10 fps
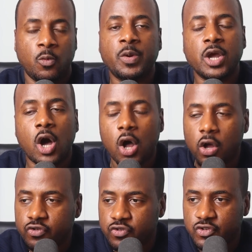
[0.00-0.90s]
We
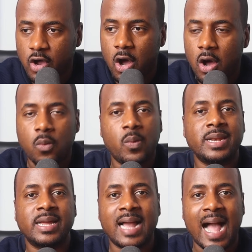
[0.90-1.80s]
all saw
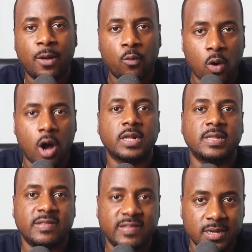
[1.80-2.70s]
when the guy
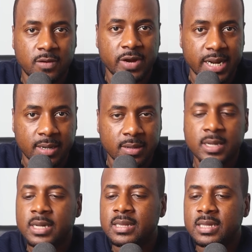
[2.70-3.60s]
walked into the arena,
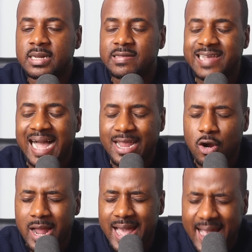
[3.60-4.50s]
the
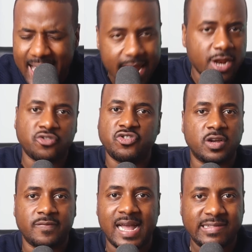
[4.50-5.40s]
entire
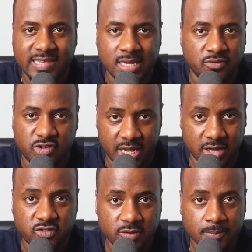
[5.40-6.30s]
energy of that team
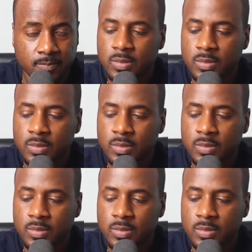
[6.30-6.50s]
changed.